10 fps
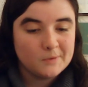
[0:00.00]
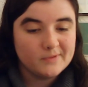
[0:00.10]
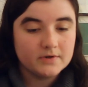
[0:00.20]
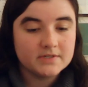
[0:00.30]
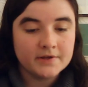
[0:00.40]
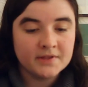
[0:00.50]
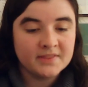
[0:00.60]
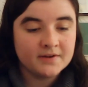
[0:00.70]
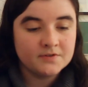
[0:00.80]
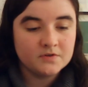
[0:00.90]
There was nothing
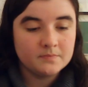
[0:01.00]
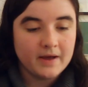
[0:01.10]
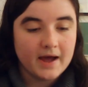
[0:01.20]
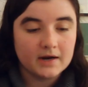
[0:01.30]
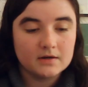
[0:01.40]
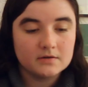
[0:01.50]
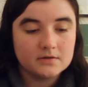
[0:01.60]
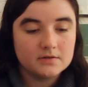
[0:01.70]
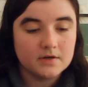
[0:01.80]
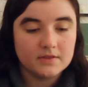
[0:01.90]
left to unpack,
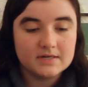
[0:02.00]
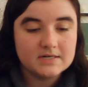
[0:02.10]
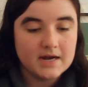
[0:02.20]
nothing to